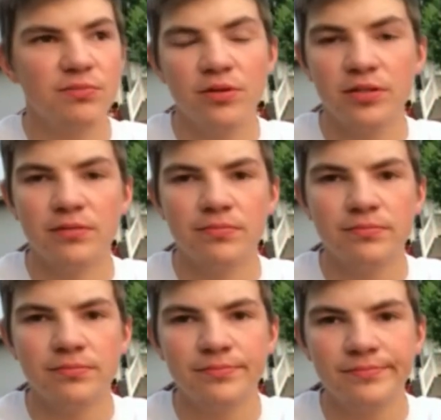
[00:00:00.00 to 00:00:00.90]
broken.
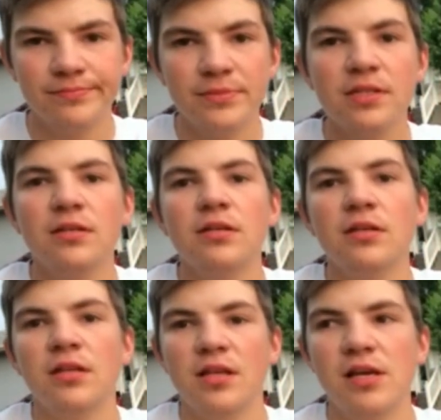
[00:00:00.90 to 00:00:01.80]

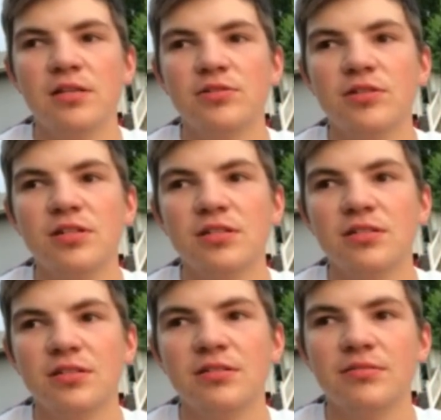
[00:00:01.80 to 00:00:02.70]
The answer
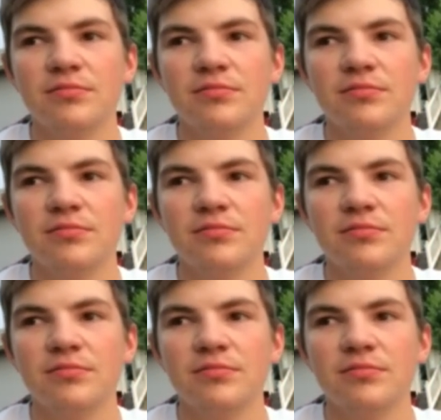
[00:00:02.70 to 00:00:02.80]
is